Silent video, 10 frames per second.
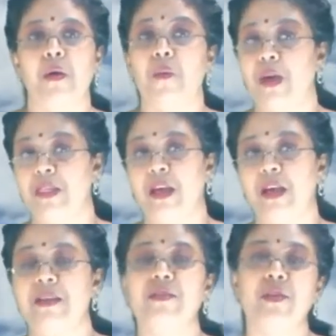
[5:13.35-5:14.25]
Whether
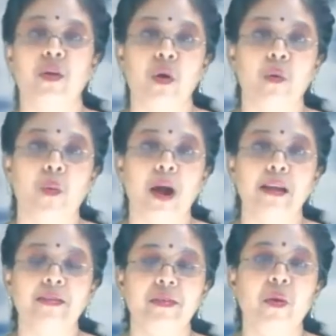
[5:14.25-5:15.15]
it's
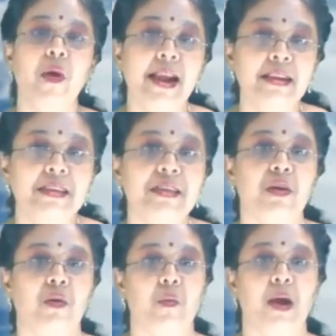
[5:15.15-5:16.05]
clockwise or
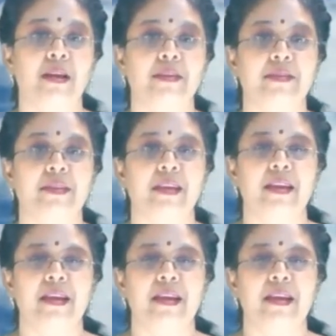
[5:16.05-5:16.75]
anti-clockwise.